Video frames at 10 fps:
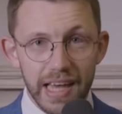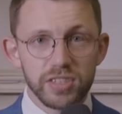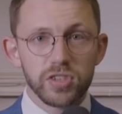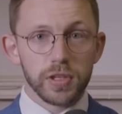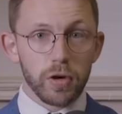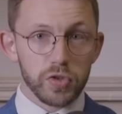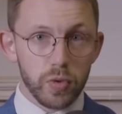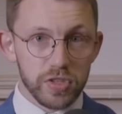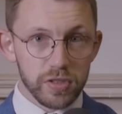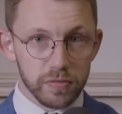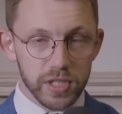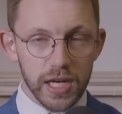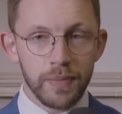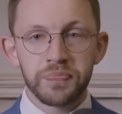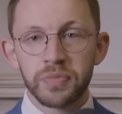led to the consequences of
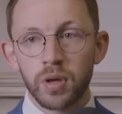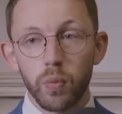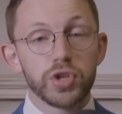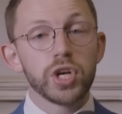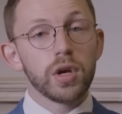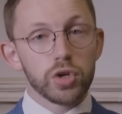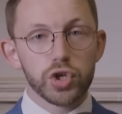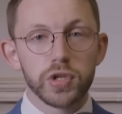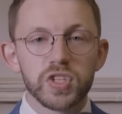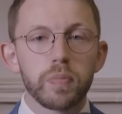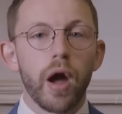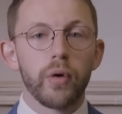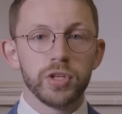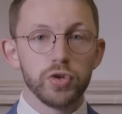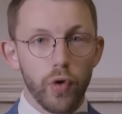today, which should
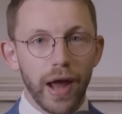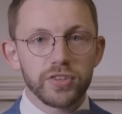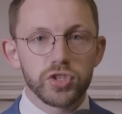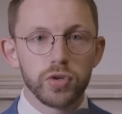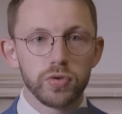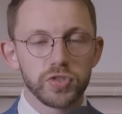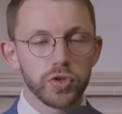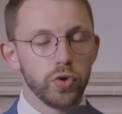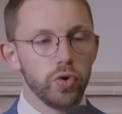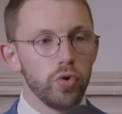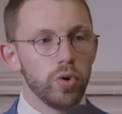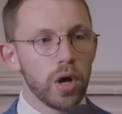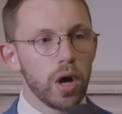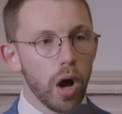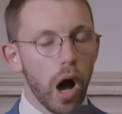inspire in you gratitude
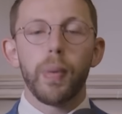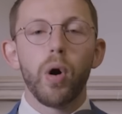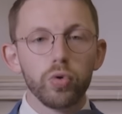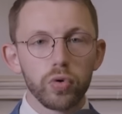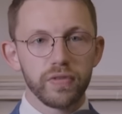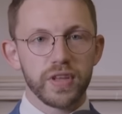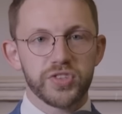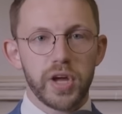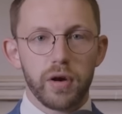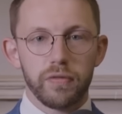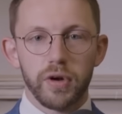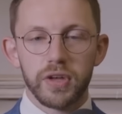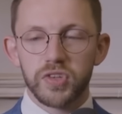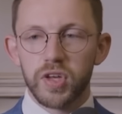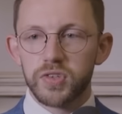to uphold all of their
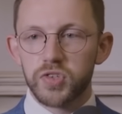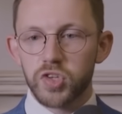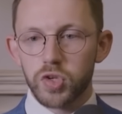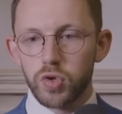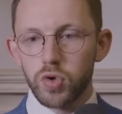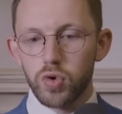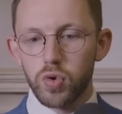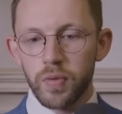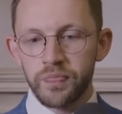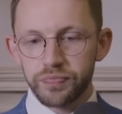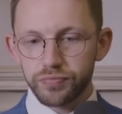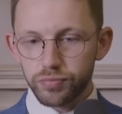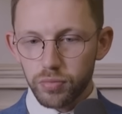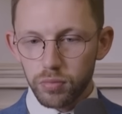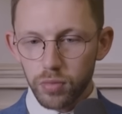sacrifices, to
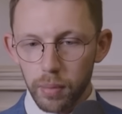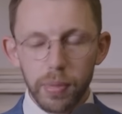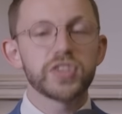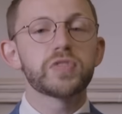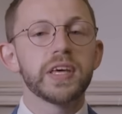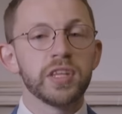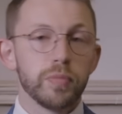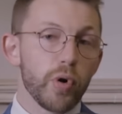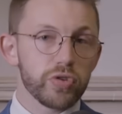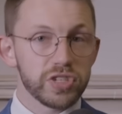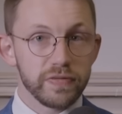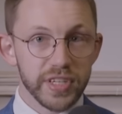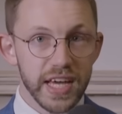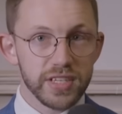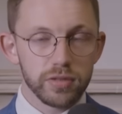participate in the democracy
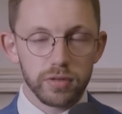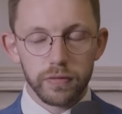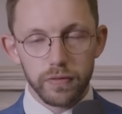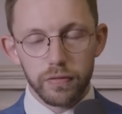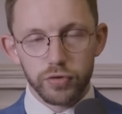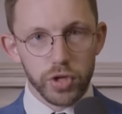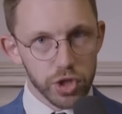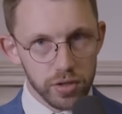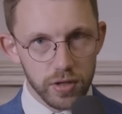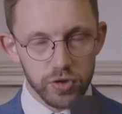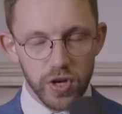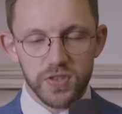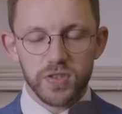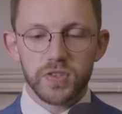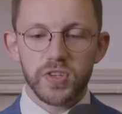of the dead, of tradition, as
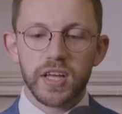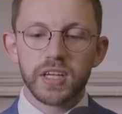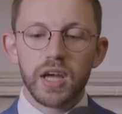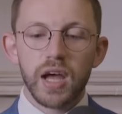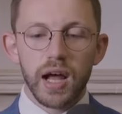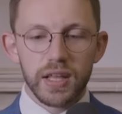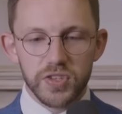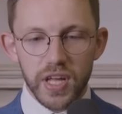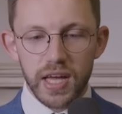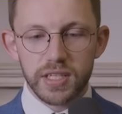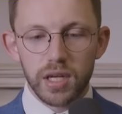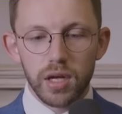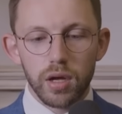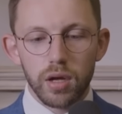Chesterton said. Instead,